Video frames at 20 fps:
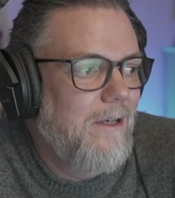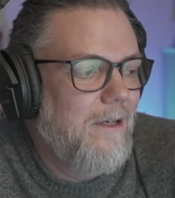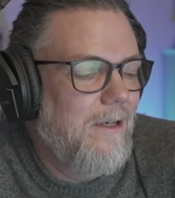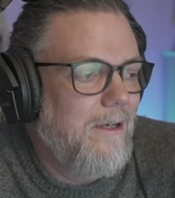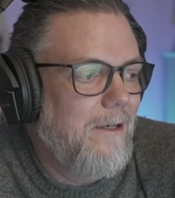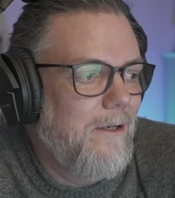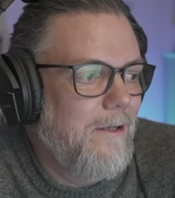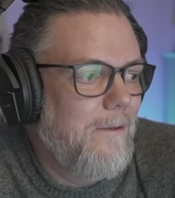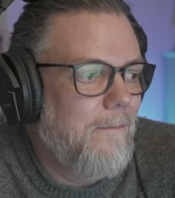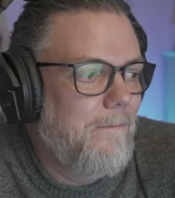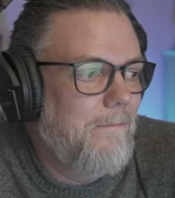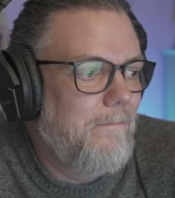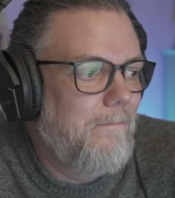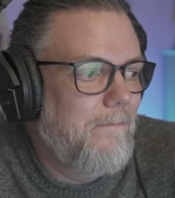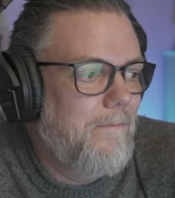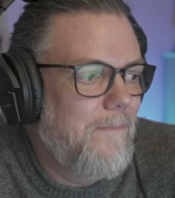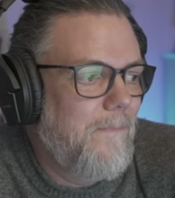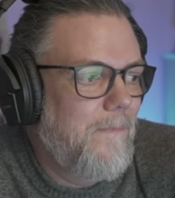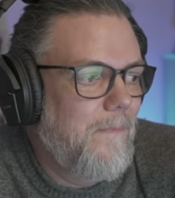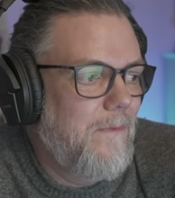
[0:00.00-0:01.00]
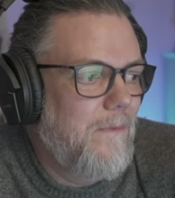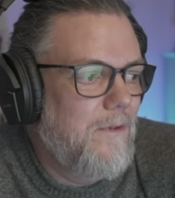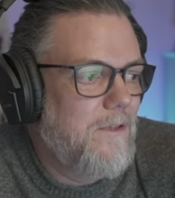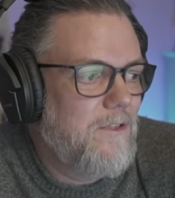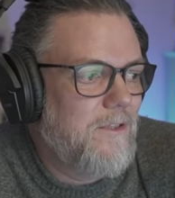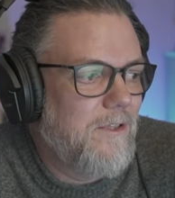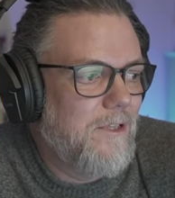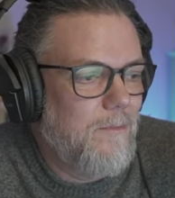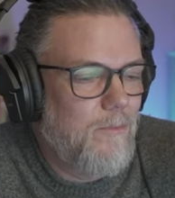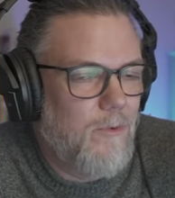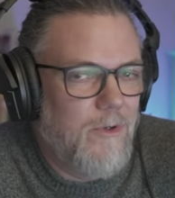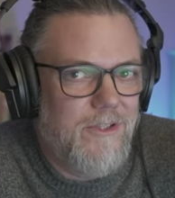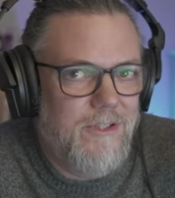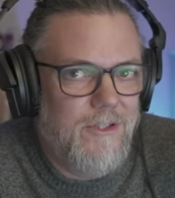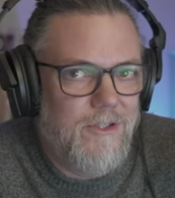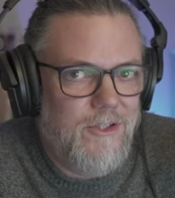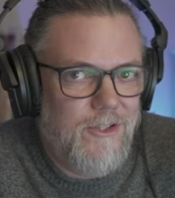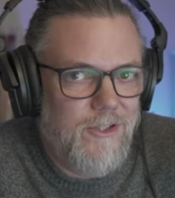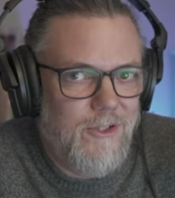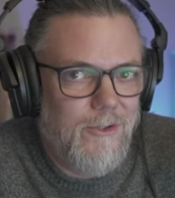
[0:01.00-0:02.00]
Um, Sleep
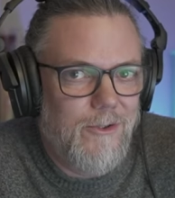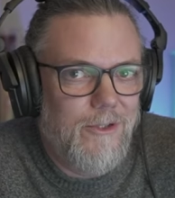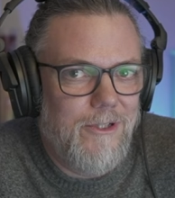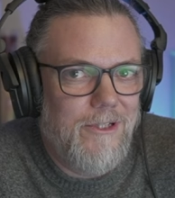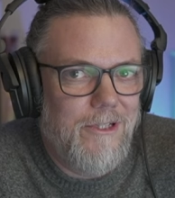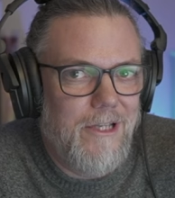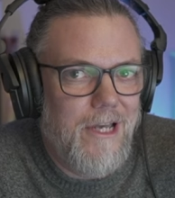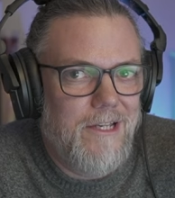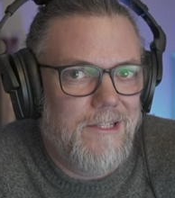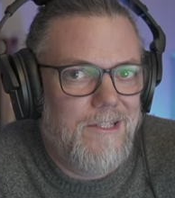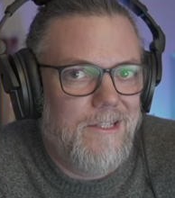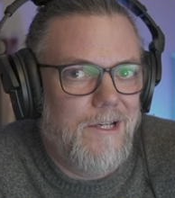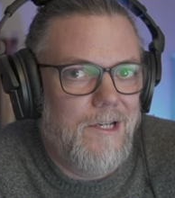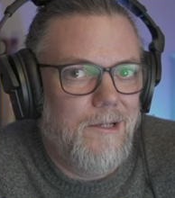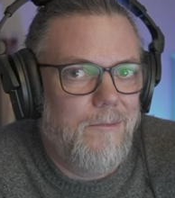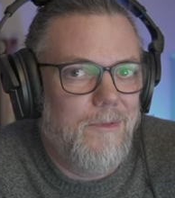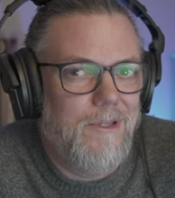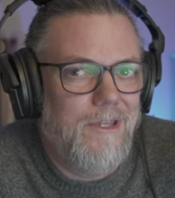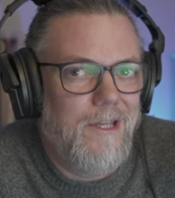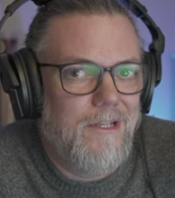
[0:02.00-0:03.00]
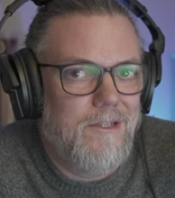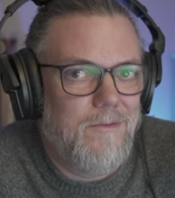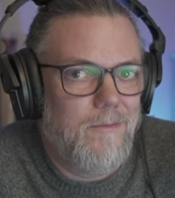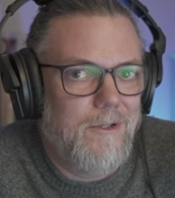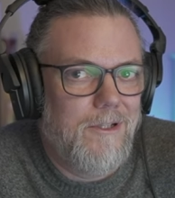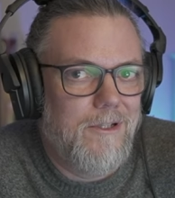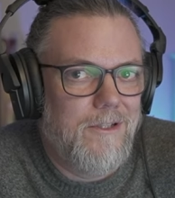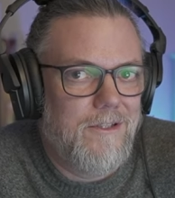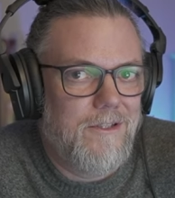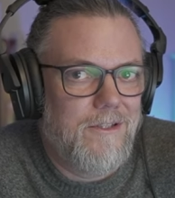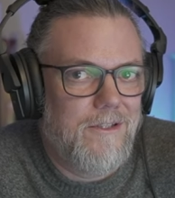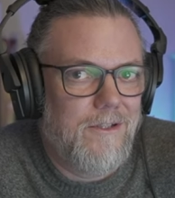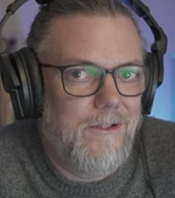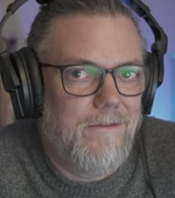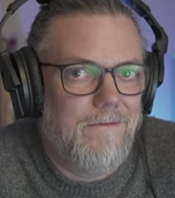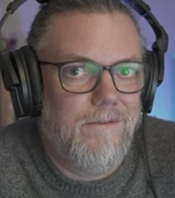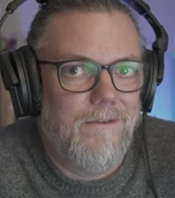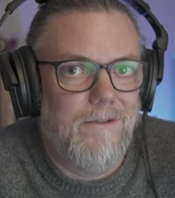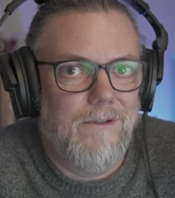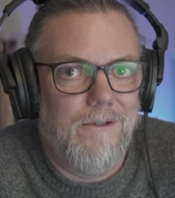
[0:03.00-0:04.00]
wasn't so good last night, but that's because
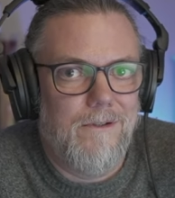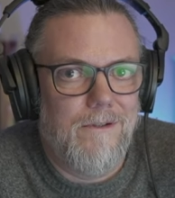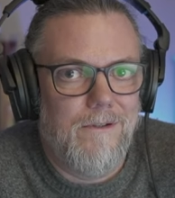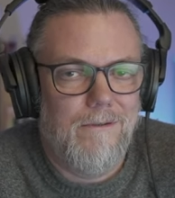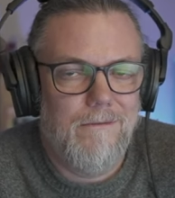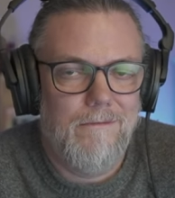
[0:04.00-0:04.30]
of the,